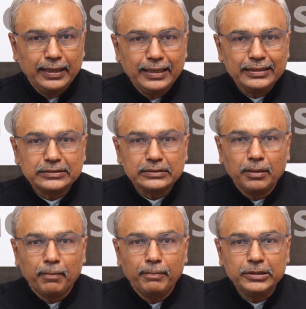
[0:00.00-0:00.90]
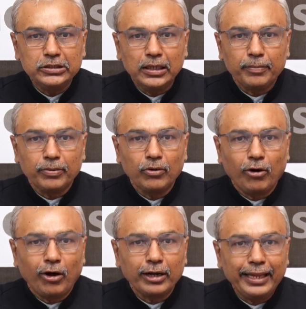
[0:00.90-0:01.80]
His bishop
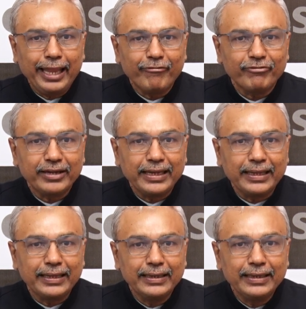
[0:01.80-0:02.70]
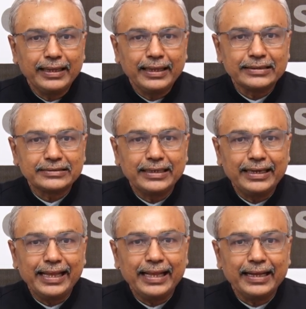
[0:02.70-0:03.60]
on f3 is
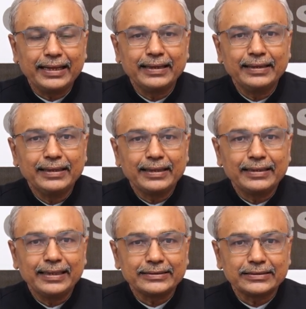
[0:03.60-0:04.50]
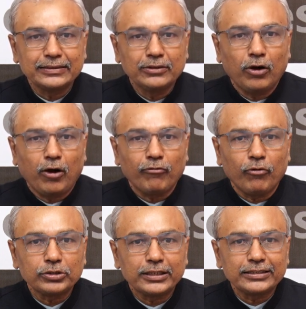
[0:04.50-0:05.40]
hitting this. Of
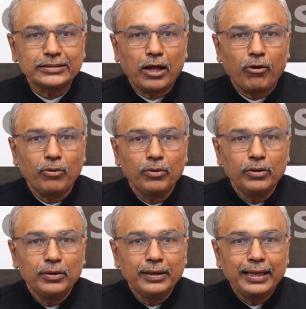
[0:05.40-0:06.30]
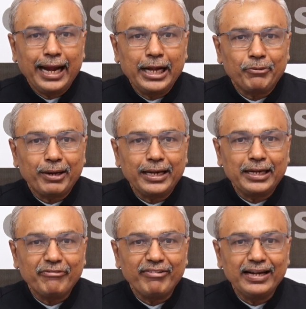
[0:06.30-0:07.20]
course, it is now adequately
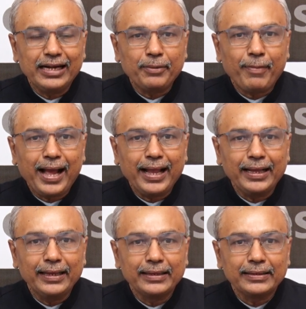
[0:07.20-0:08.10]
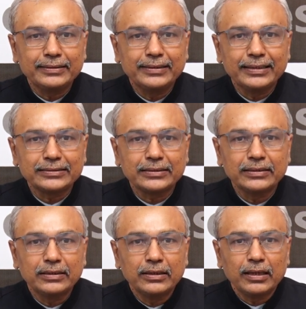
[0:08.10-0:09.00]
defended by this
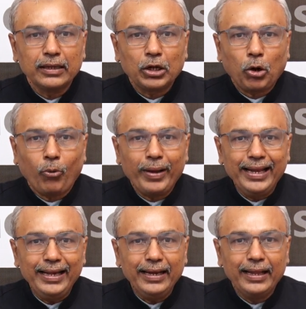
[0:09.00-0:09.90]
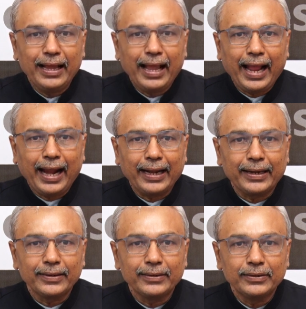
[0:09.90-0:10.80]
queen
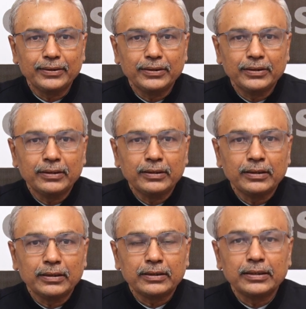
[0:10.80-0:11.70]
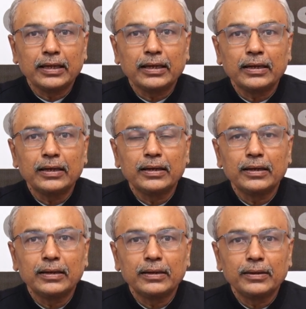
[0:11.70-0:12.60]
and the
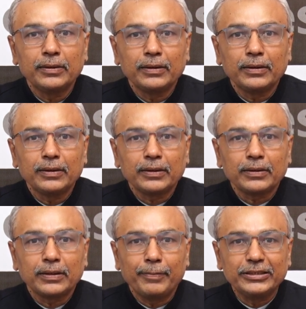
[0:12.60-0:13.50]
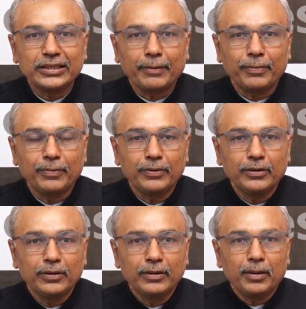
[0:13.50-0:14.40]
bishop.
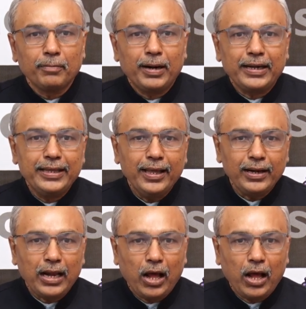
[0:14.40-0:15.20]
But here